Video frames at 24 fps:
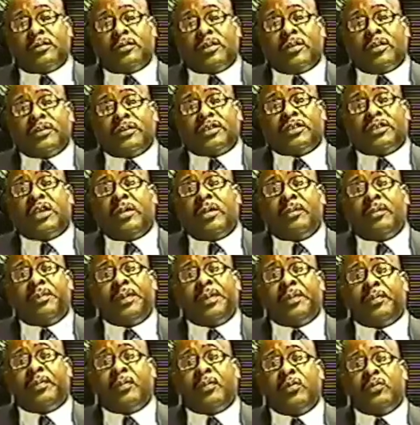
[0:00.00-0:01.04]
there are some
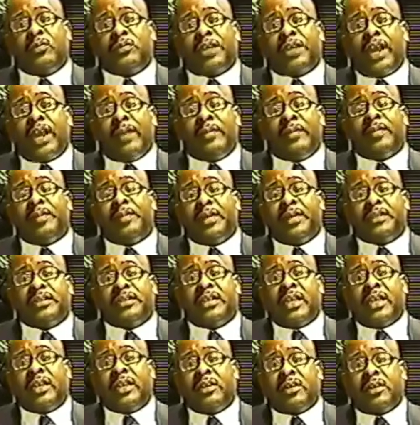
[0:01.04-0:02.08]
people who came to me and
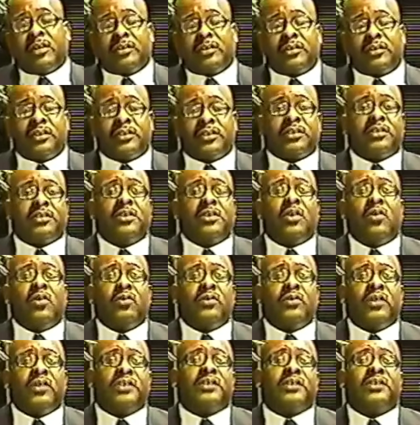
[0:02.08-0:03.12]
said, look, this snow
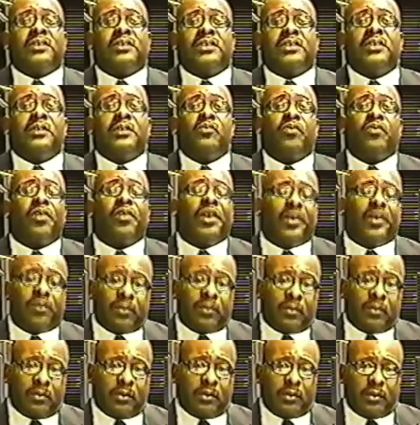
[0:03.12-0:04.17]
doesn't seem real.
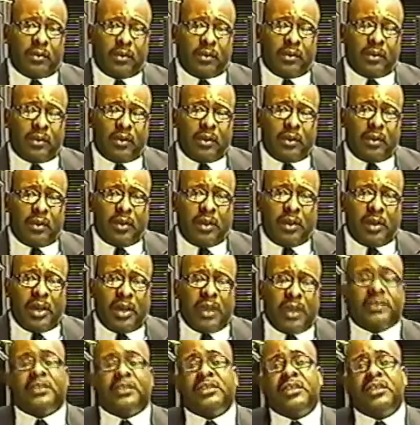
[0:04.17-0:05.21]

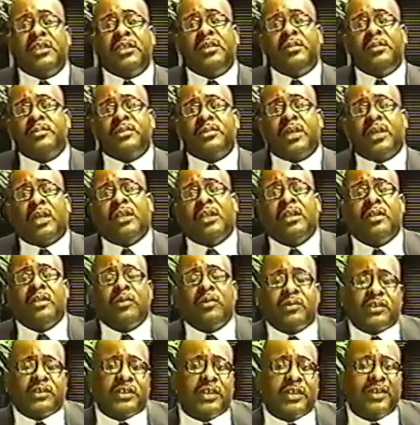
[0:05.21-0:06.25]
It seems a little
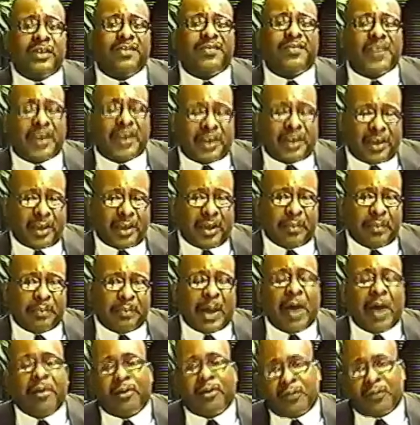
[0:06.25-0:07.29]
synthetic and
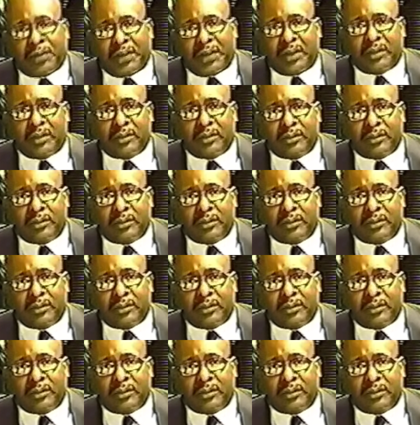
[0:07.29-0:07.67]
powdery.